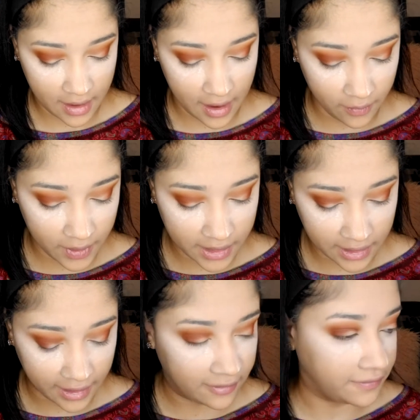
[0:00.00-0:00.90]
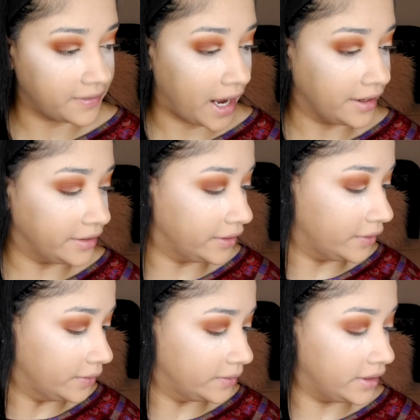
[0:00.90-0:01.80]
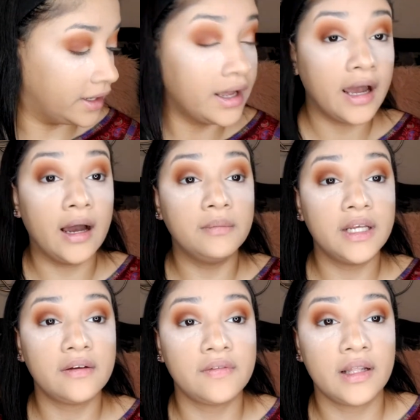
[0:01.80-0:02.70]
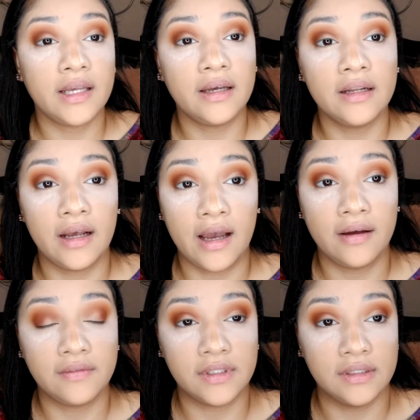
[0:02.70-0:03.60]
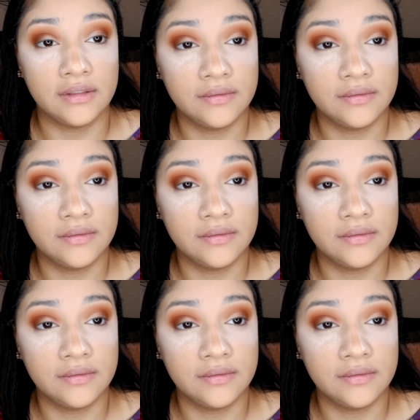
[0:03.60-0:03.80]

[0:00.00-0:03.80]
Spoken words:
I want like a fire gold. I'm definitely gonna have to.